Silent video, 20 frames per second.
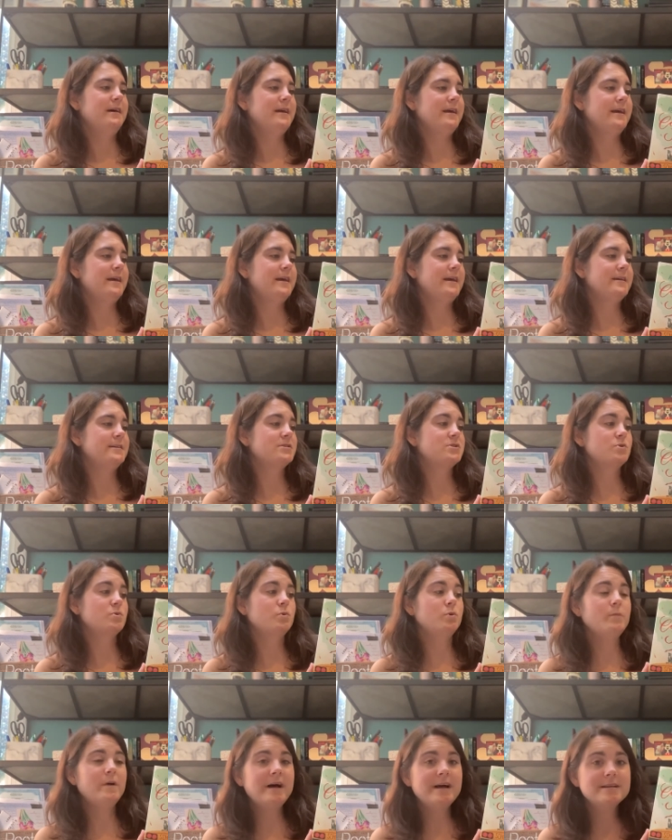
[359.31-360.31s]
a
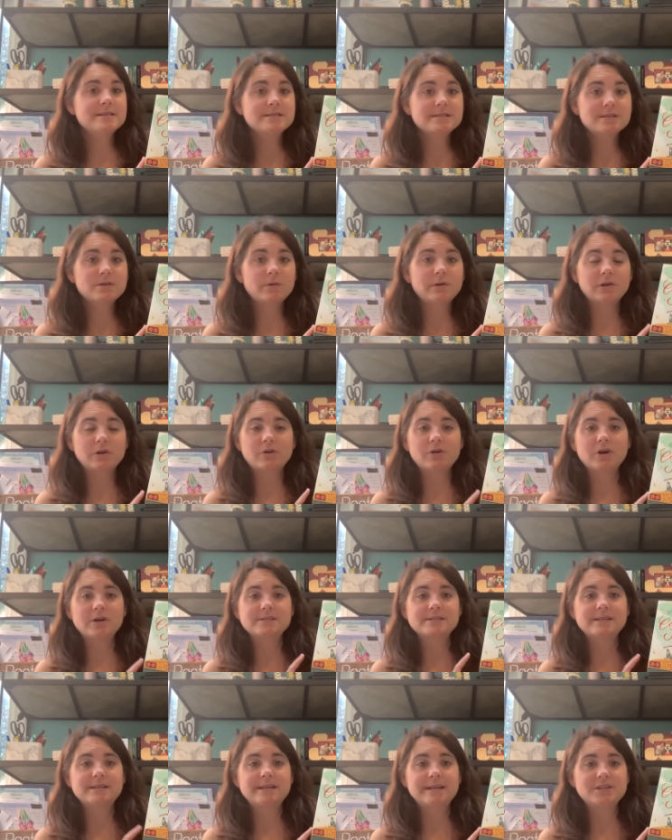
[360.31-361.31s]
school bus going across
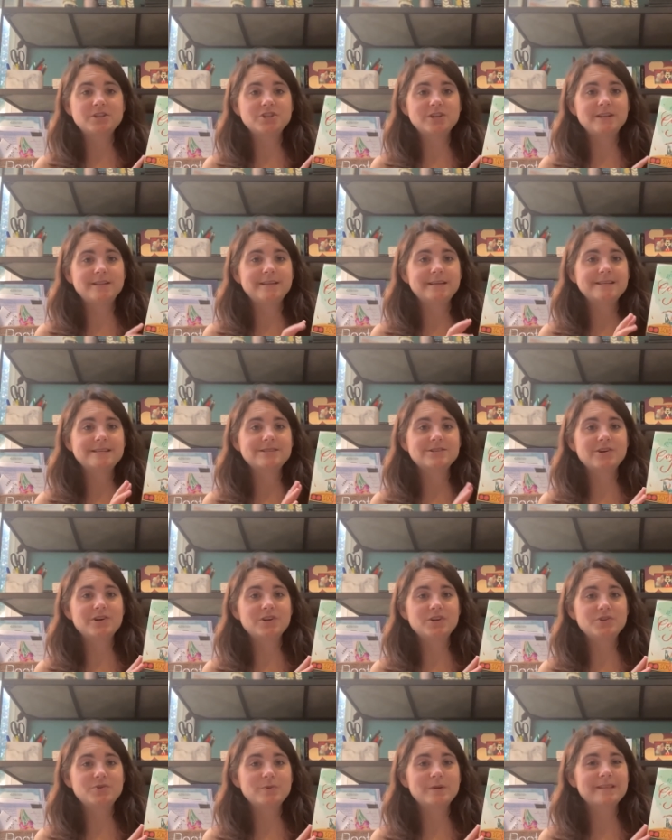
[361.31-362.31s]
the nation. They
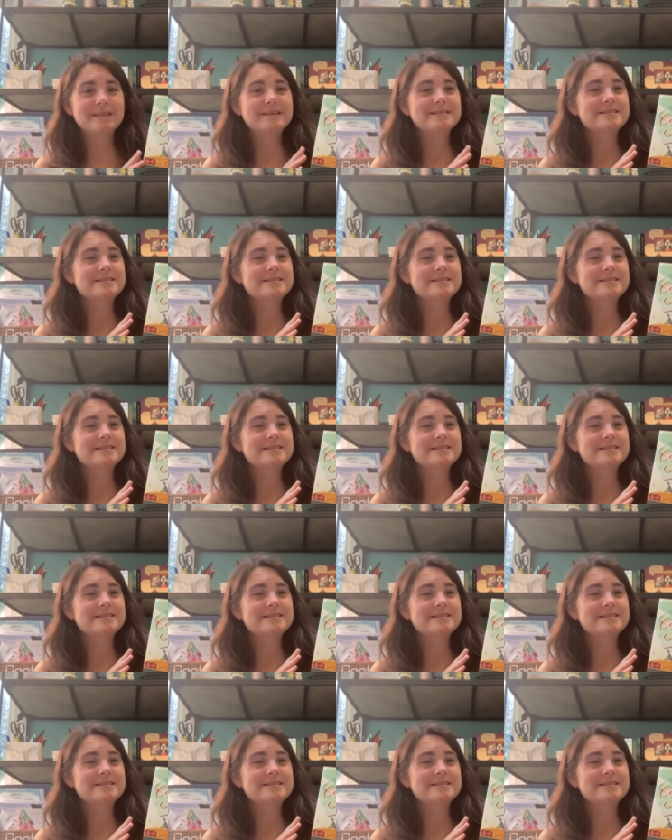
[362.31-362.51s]
started doing this